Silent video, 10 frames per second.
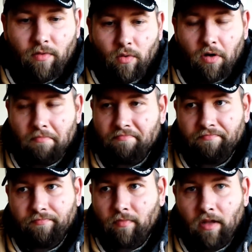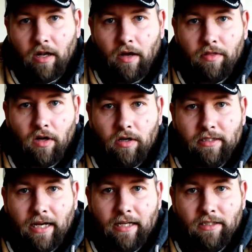for 30
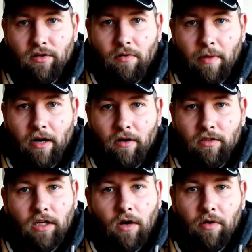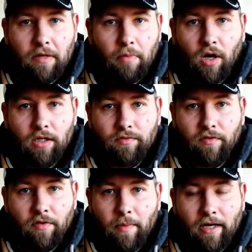seconds to a minute or so, and then pause for a
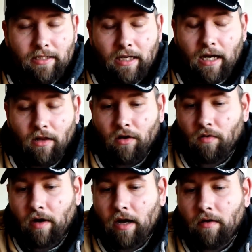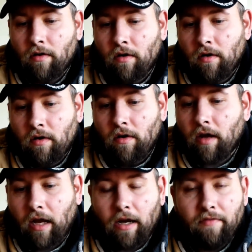few minutes and kind of look around.
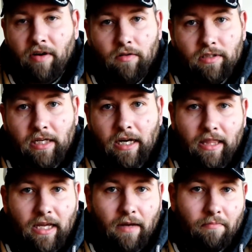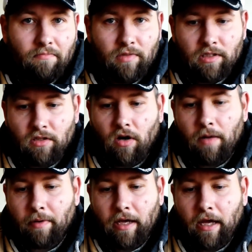And if I don't see anything, just start
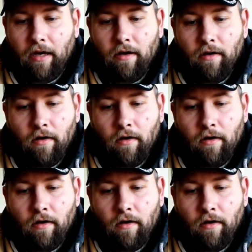up again.